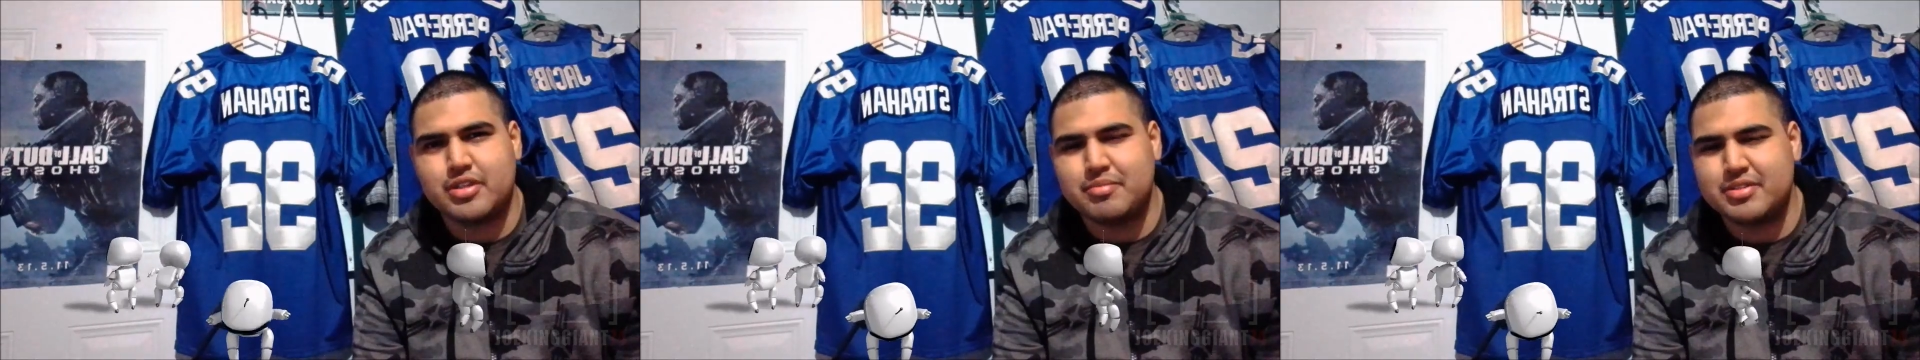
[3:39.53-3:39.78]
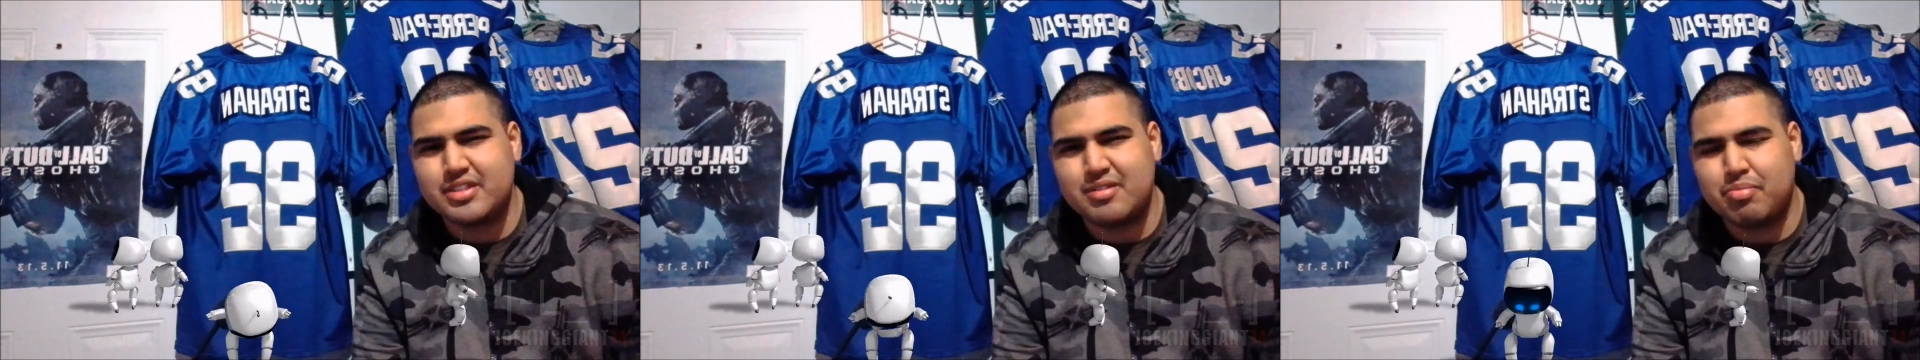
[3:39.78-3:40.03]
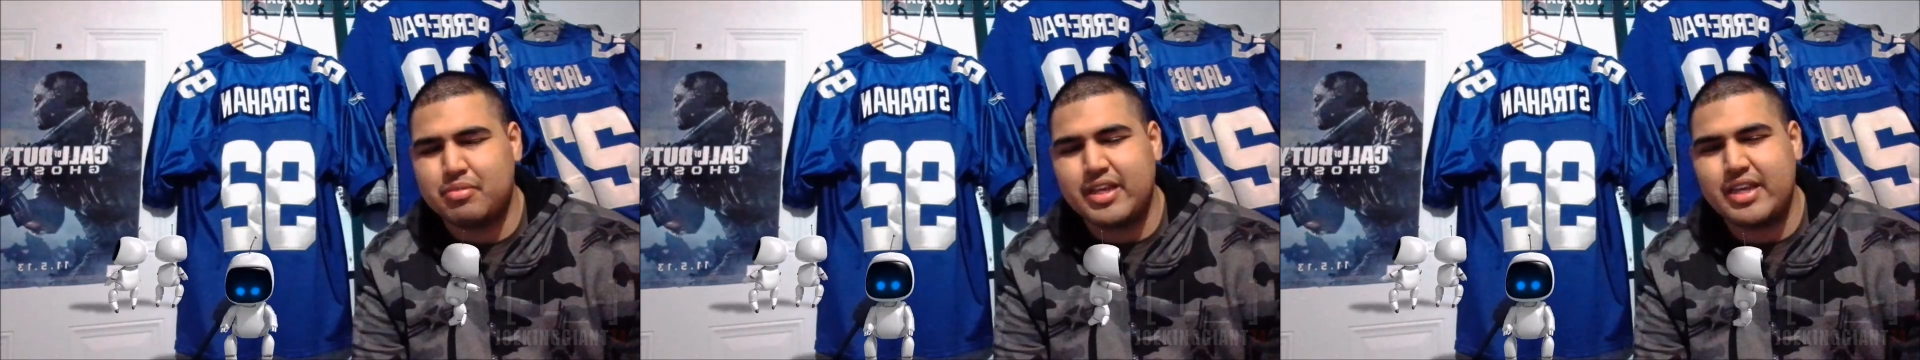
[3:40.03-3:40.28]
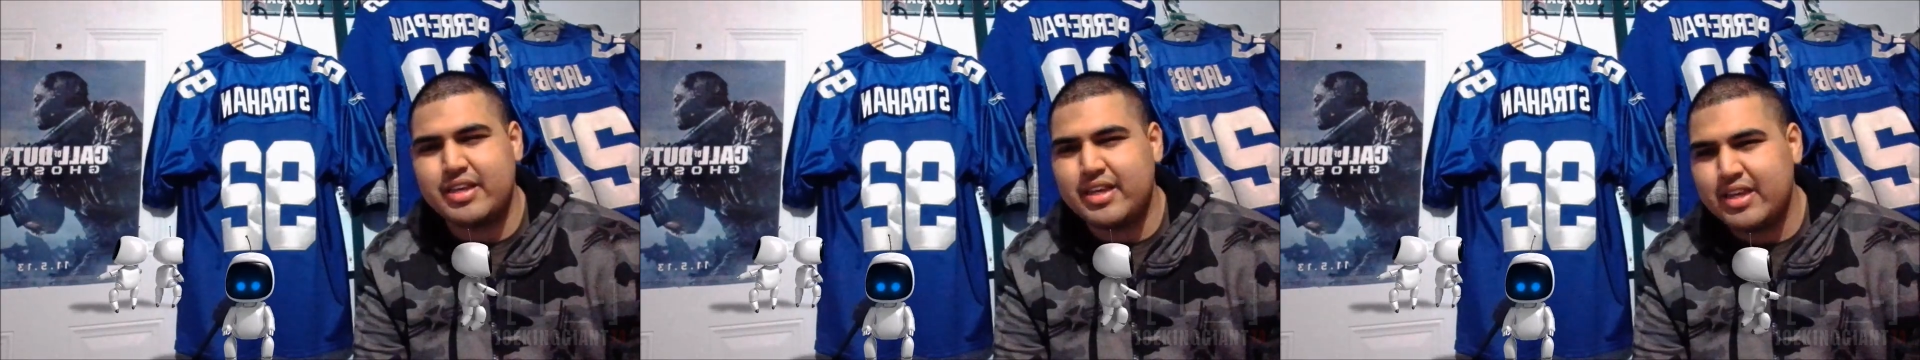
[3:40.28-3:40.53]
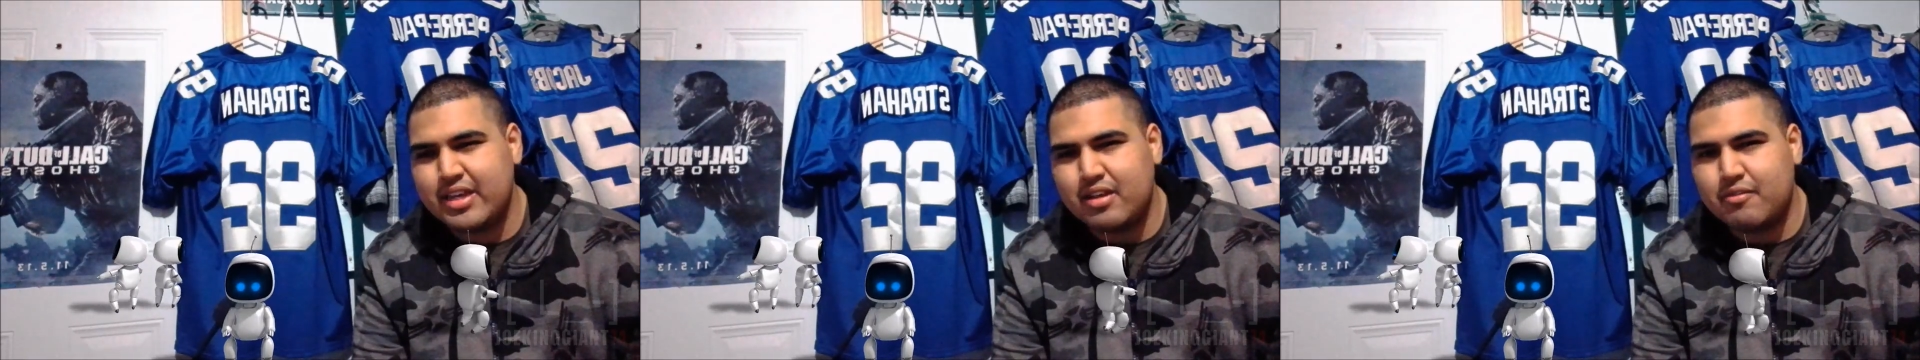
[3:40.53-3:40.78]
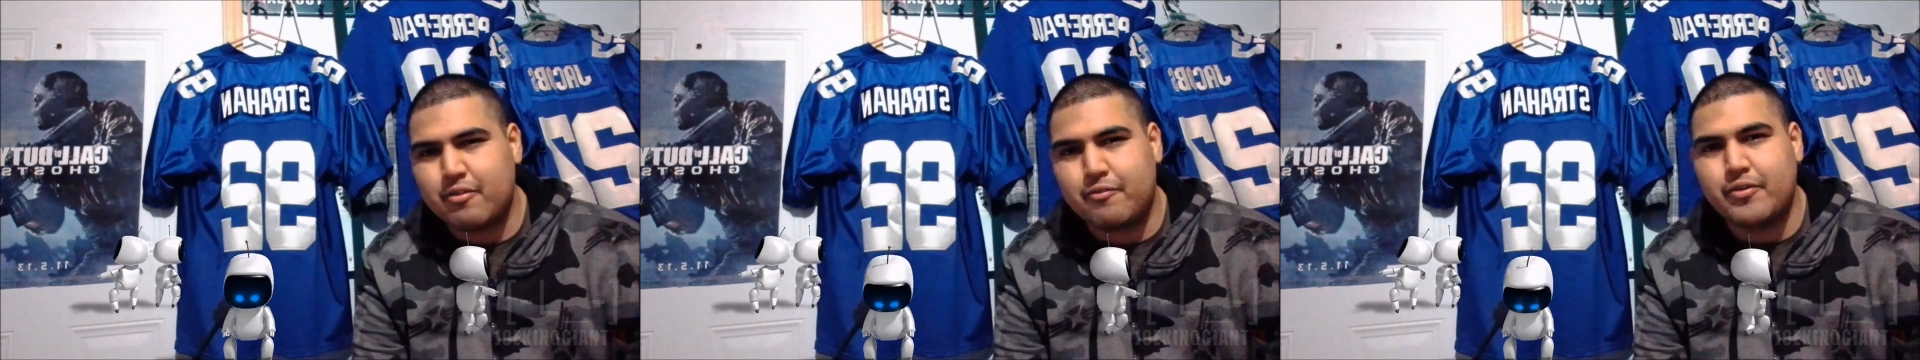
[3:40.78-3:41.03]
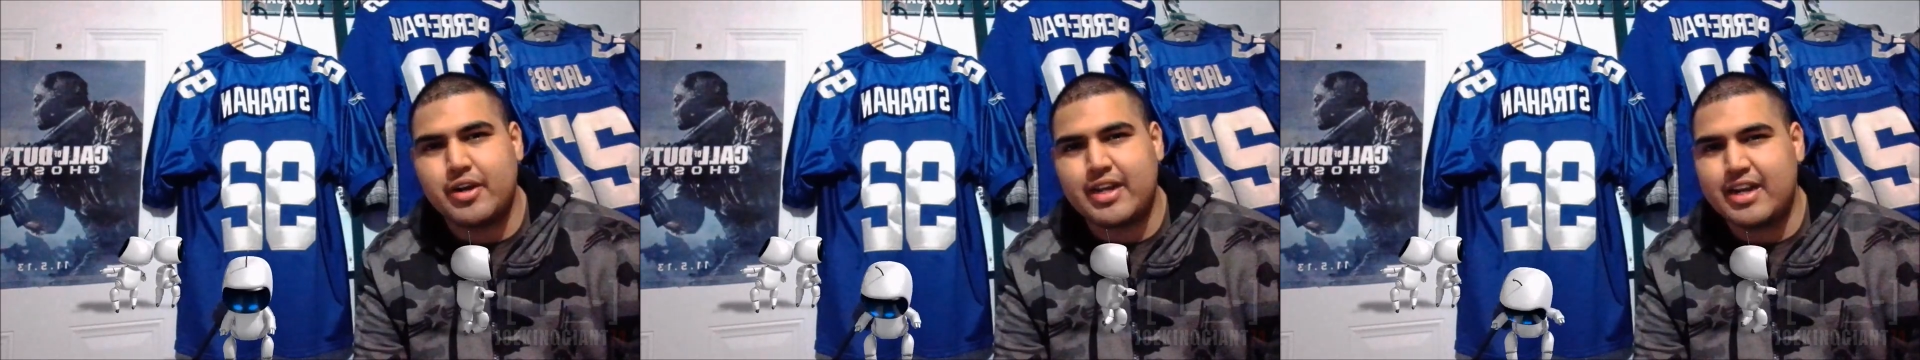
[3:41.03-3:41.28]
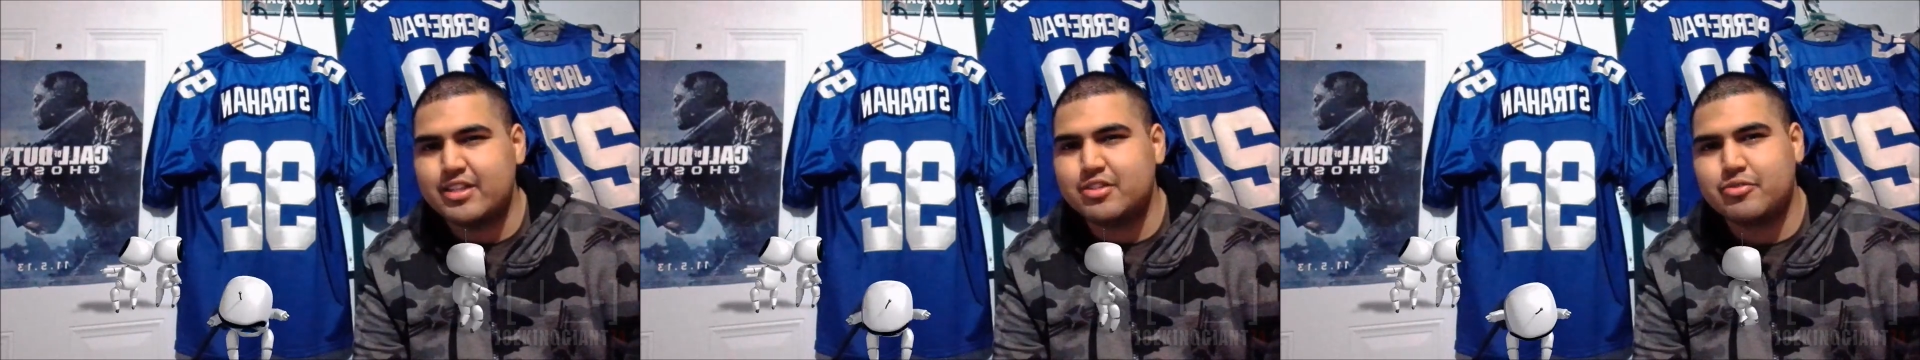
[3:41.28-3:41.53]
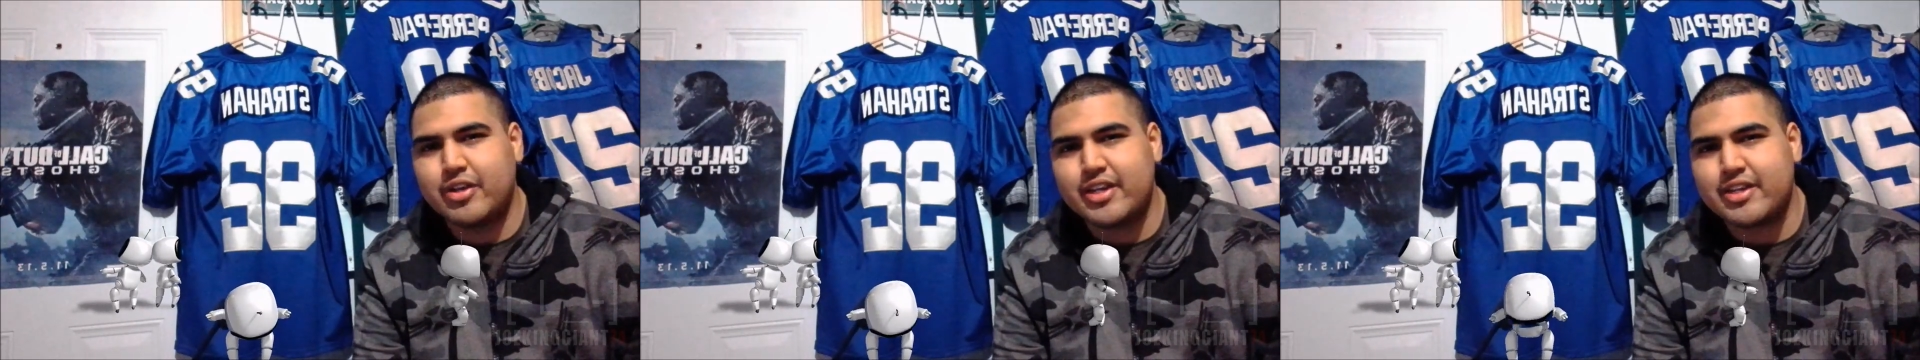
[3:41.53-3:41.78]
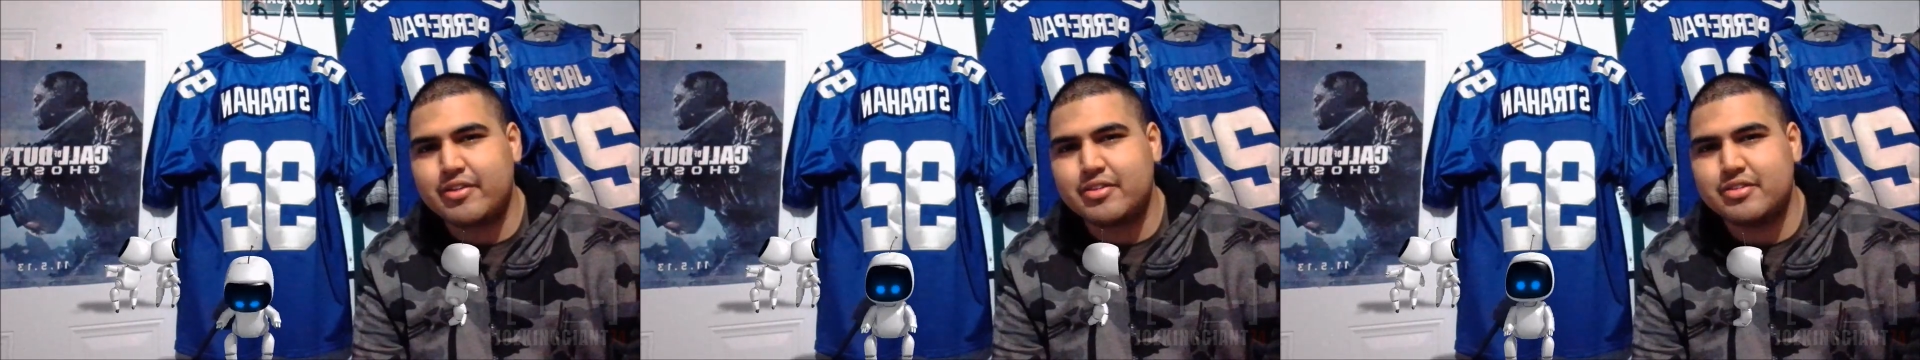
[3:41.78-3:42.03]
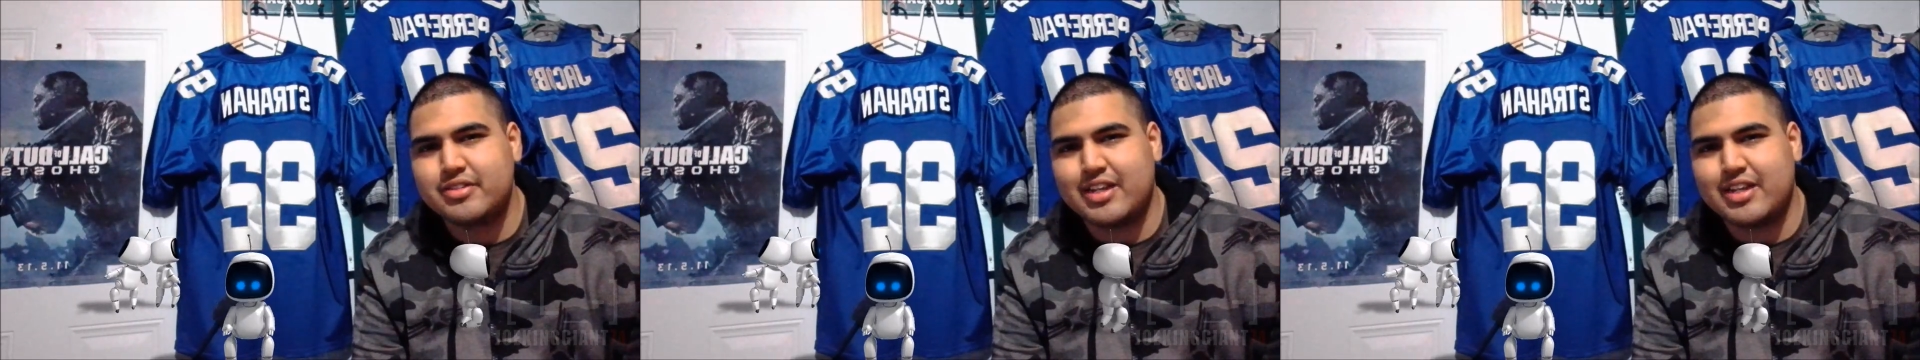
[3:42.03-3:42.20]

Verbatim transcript: I'm just gonna play for fun. I like to create characters.